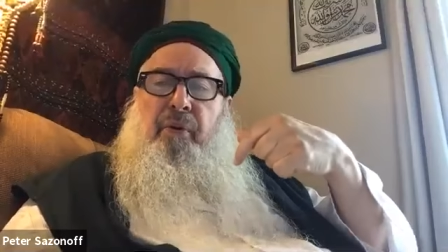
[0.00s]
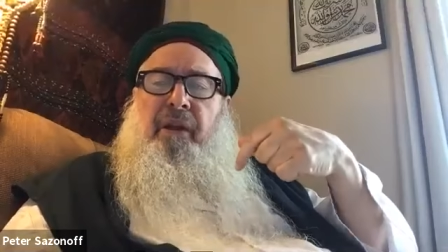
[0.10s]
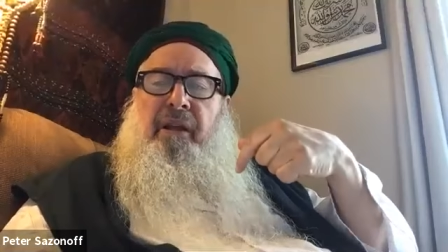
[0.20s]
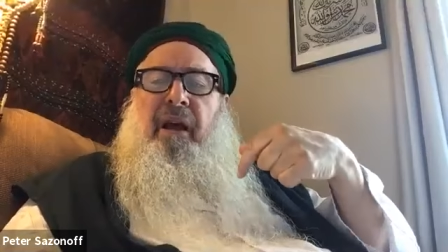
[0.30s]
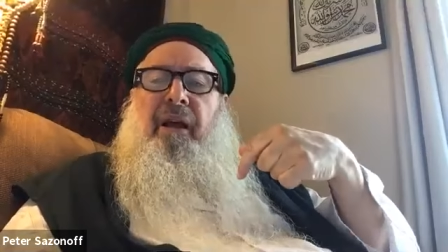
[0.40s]
put
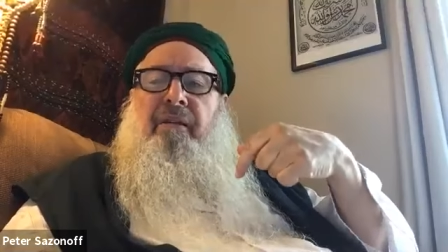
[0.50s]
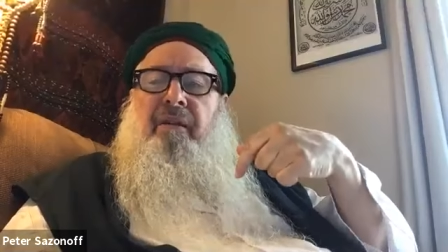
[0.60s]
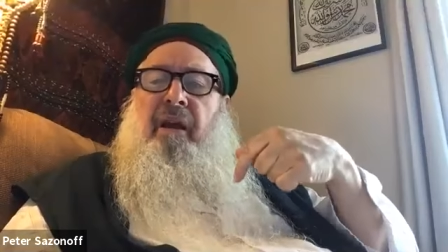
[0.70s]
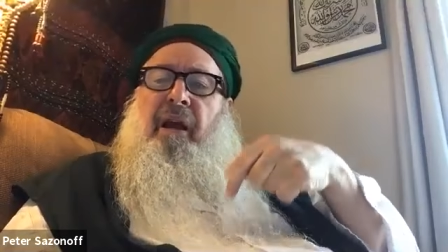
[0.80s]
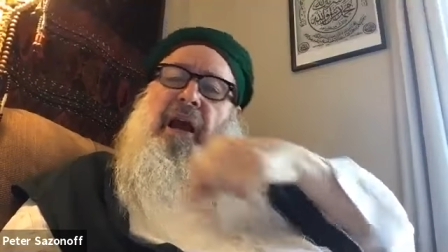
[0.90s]
in
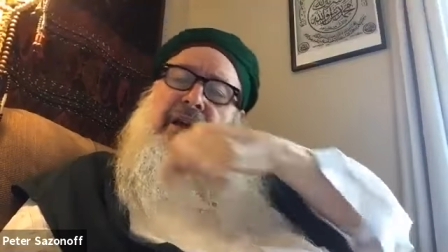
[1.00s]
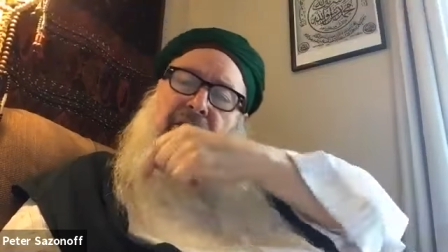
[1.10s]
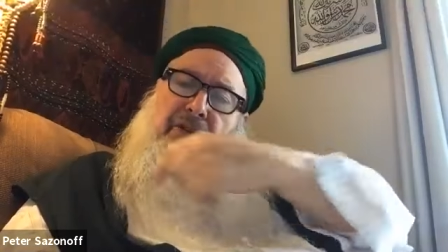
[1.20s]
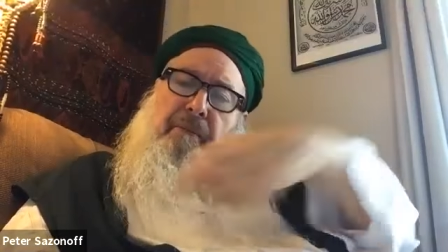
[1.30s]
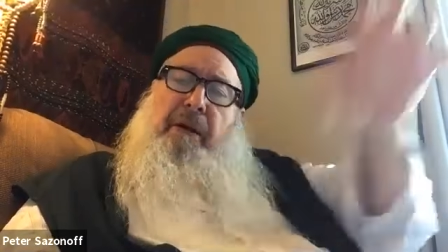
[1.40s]
us, and
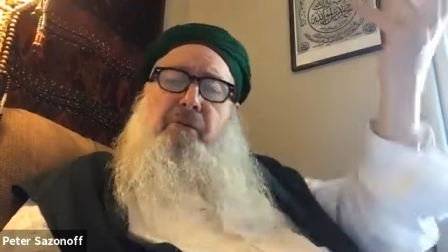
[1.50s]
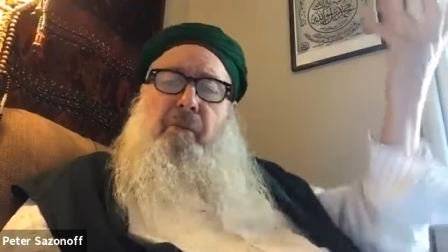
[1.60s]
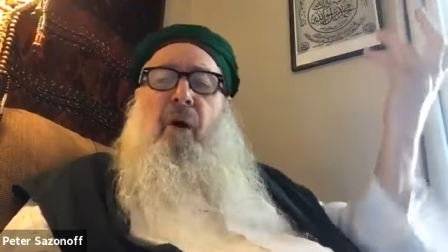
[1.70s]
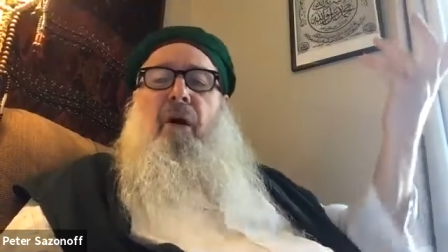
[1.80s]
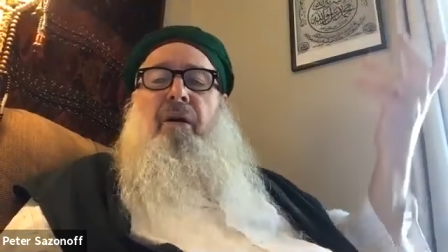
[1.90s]
there's much
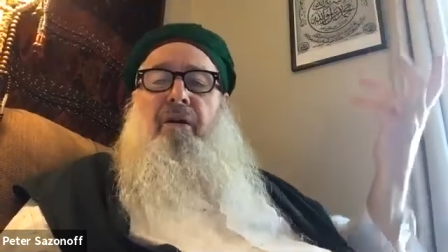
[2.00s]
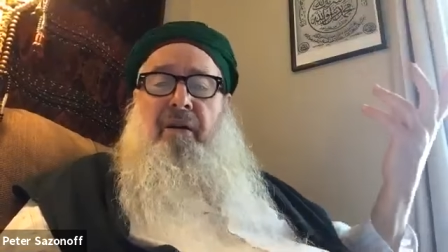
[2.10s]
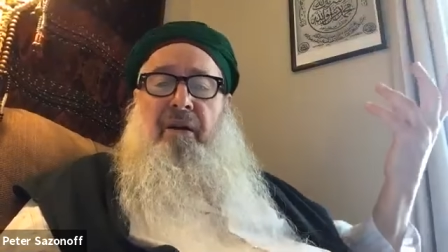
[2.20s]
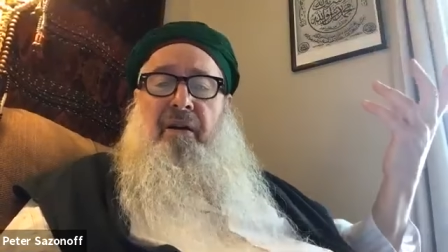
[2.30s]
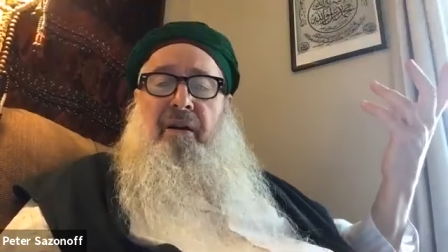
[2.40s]
more.
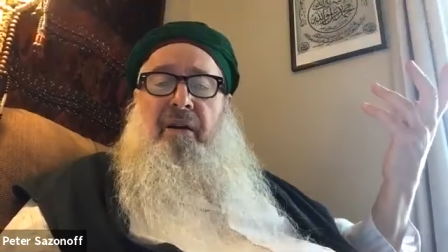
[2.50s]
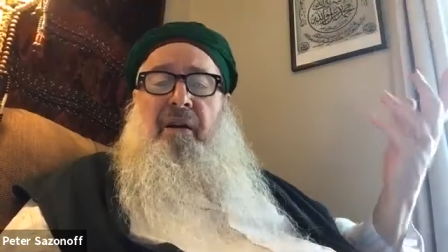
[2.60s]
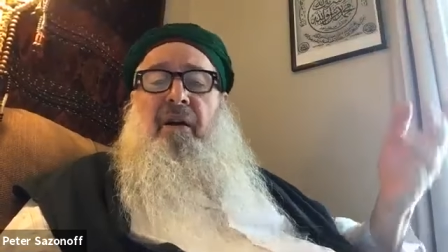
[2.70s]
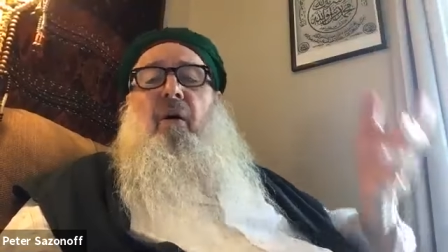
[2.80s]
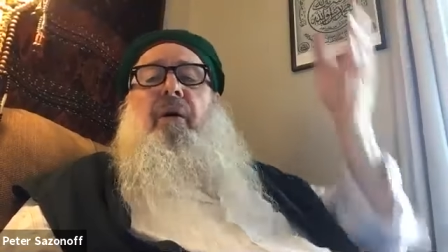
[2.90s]

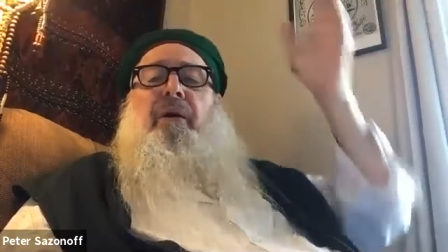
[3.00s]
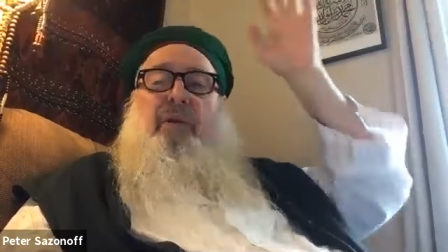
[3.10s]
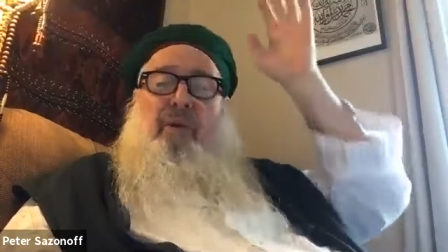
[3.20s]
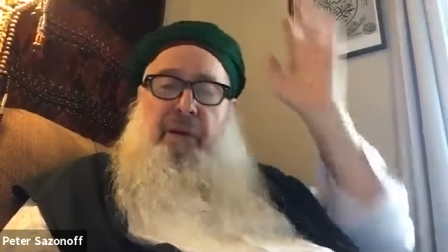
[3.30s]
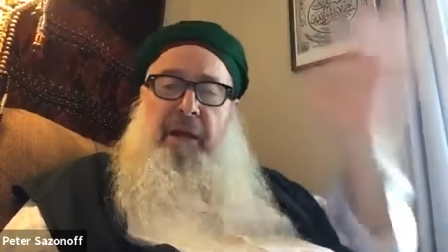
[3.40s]
Glory to
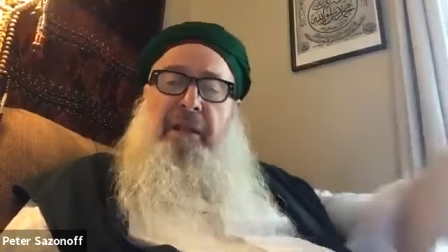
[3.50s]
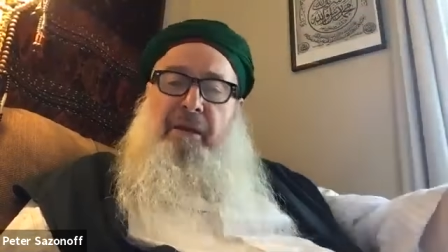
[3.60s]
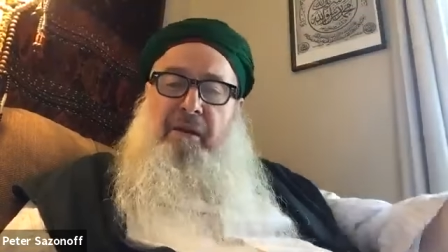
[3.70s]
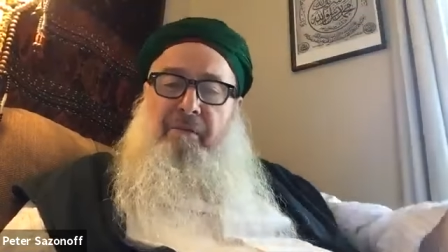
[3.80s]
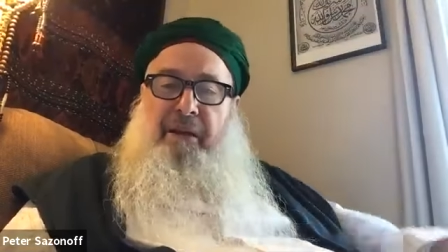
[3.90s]
you. Then
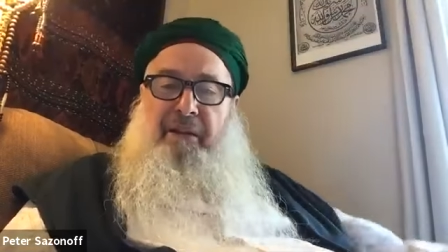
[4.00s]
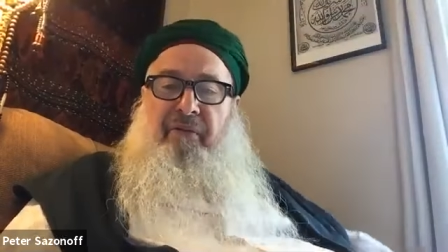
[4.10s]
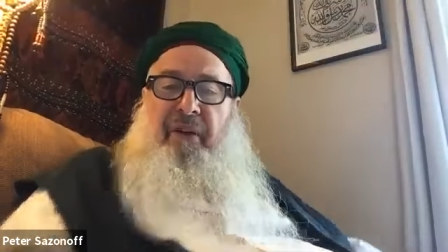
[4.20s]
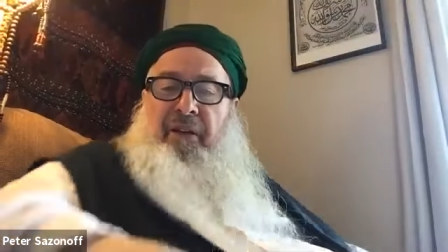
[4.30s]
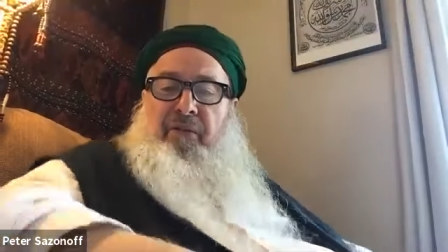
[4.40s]
they made,
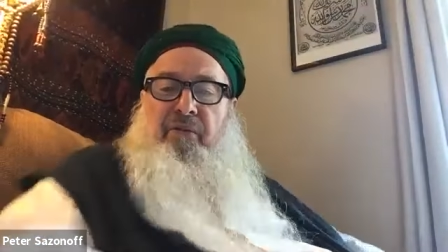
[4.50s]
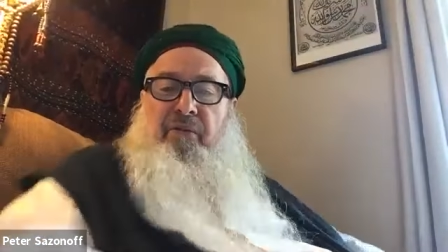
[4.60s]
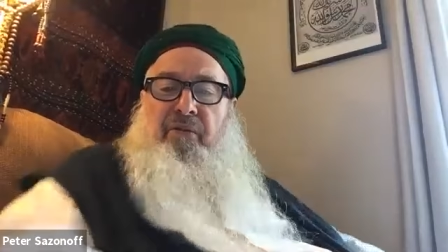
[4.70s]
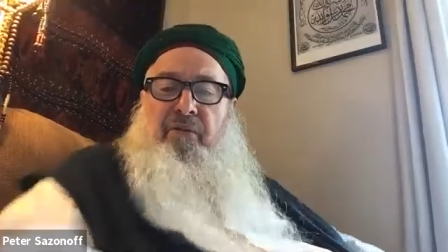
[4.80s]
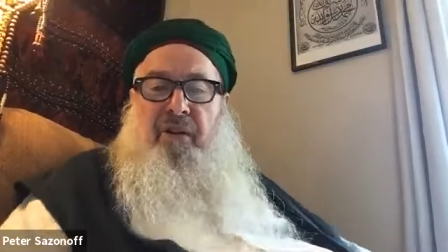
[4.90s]
fell into
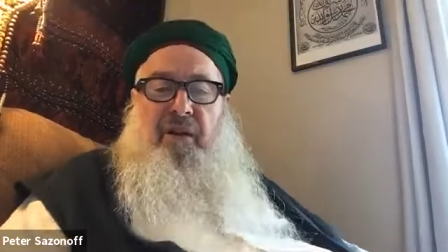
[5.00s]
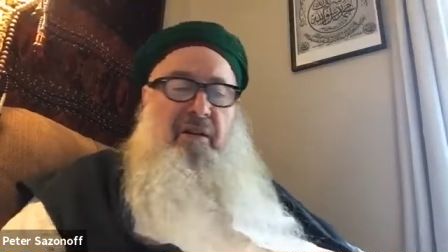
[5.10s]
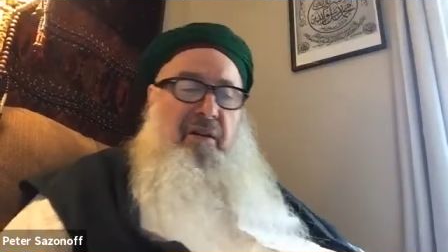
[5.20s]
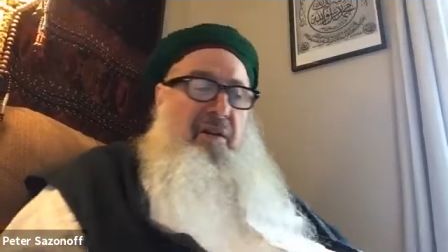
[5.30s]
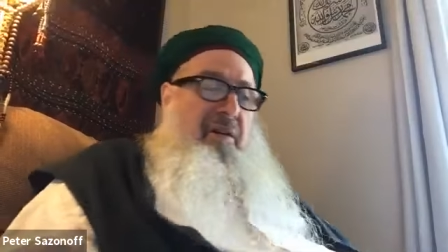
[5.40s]

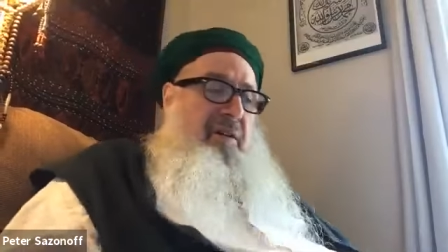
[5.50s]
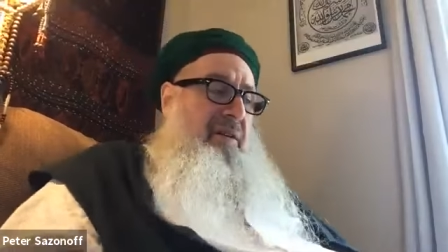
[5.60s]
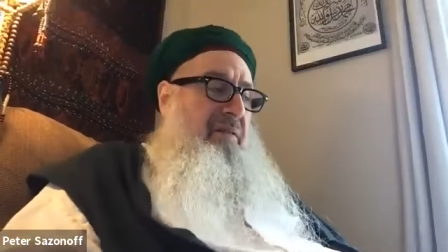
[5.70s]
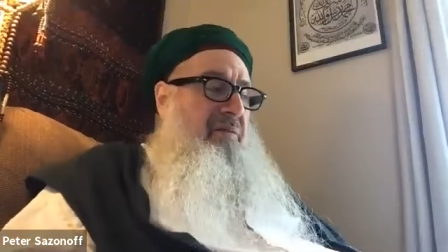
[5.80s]
Sijda in